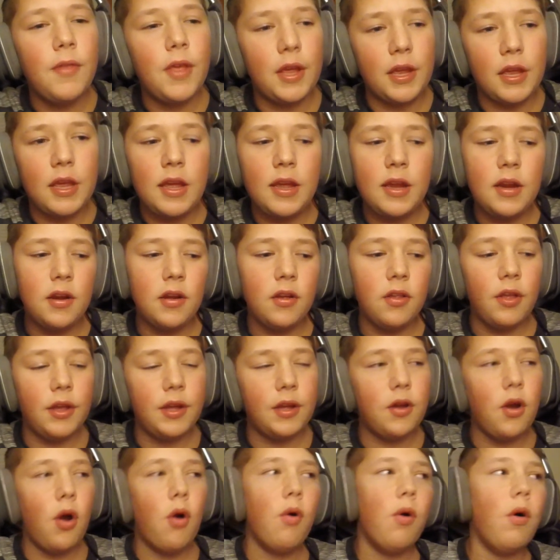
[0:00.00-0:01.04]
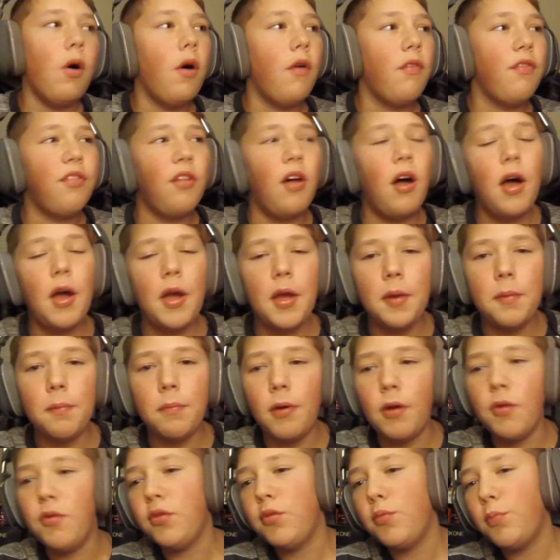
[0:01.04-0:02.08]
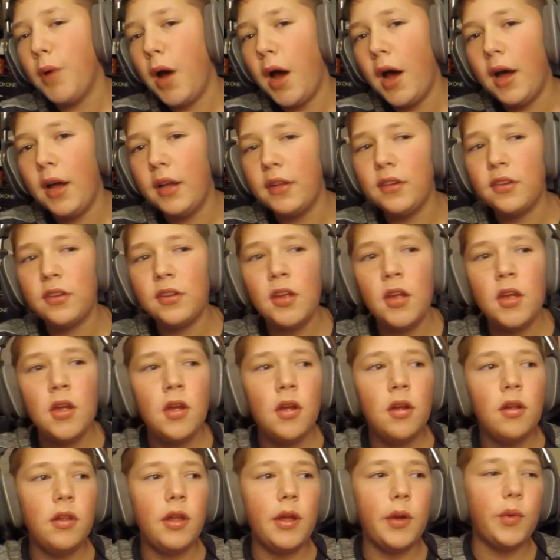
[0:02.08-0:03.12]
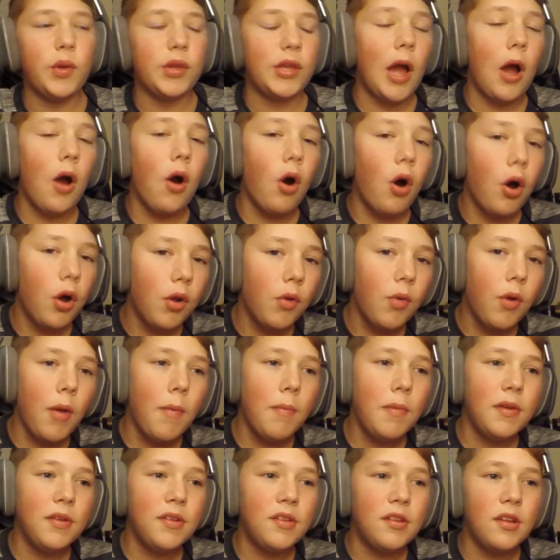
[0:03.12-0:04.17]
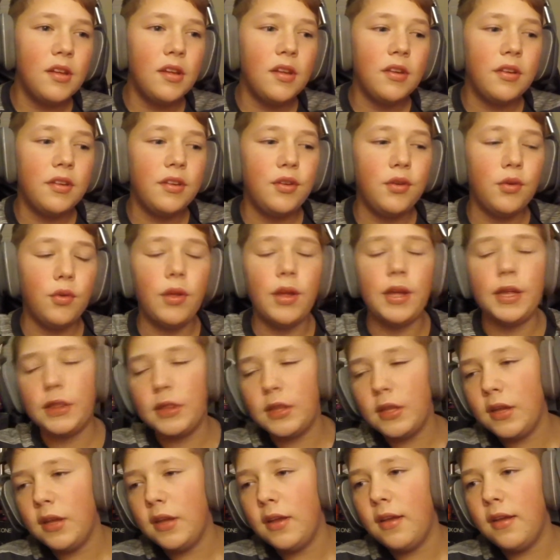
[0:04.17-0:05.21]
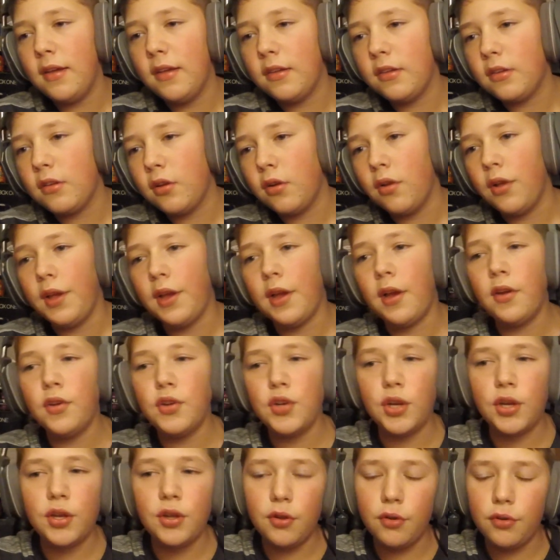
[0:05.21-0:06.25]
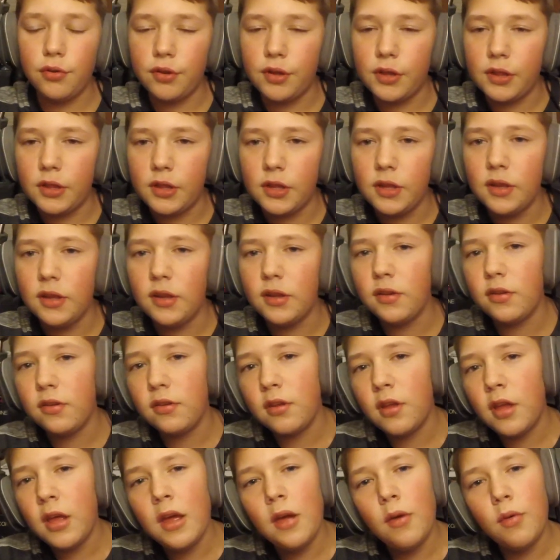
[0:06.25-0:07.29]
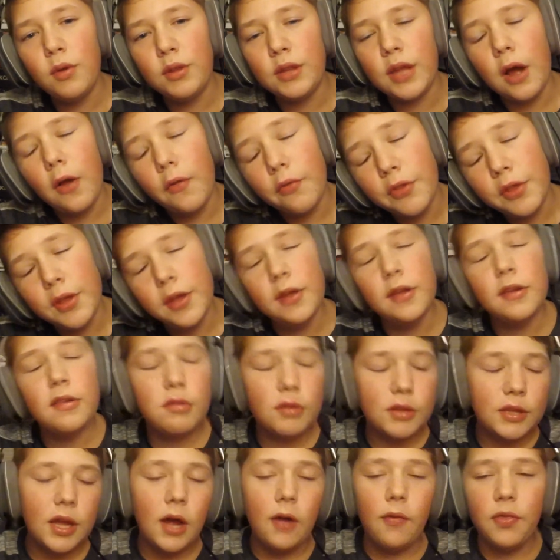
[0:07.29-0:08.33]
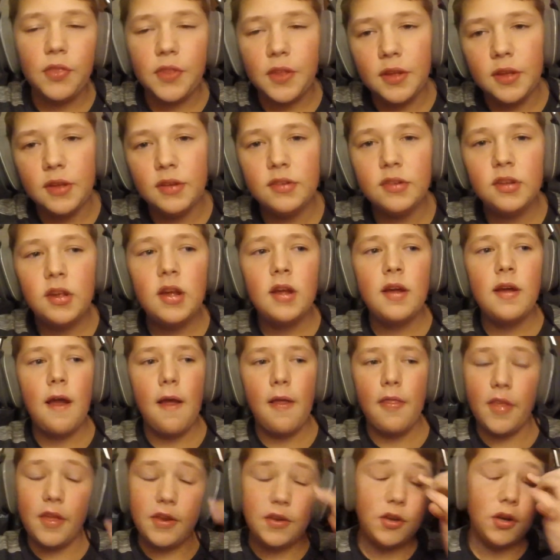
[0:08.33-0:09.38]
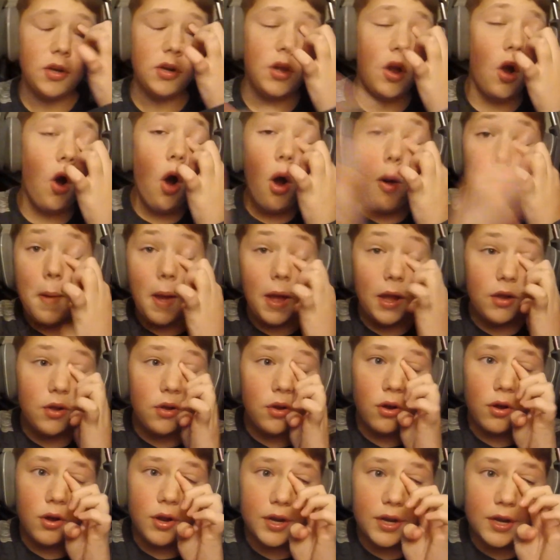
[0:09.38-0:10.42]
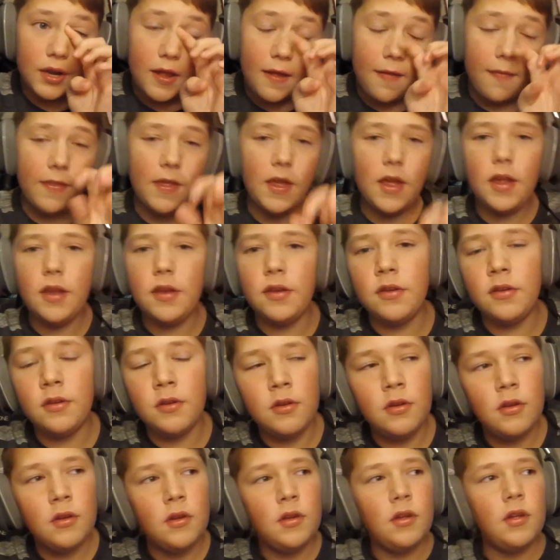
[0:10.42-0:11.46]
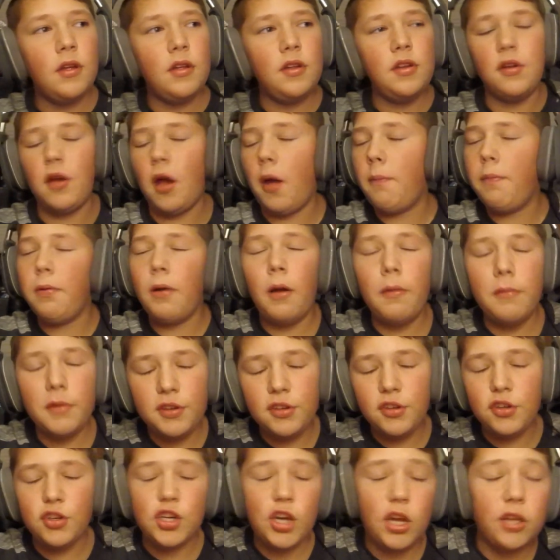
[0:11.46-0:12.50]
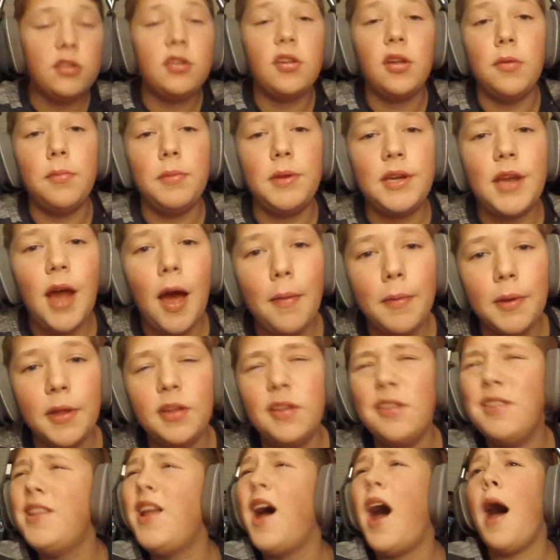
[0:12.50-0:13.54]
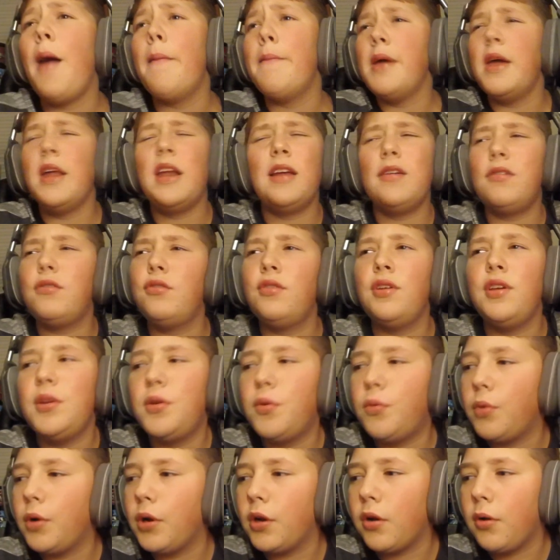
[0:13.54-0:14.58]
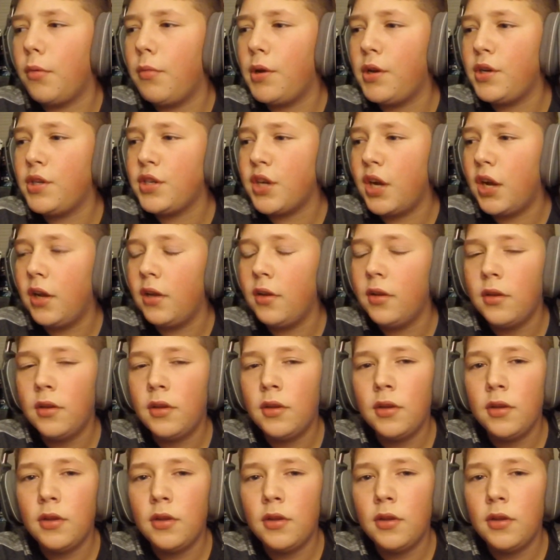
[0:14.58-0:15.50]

Like here, like go offline, play with bots, like without auto aim assist, do like this, go like 100 kills with this without this, without this, and then turn it all back on, and then I promise your shot's gonna be dominant. Nah, man, I don't need to work on my shot.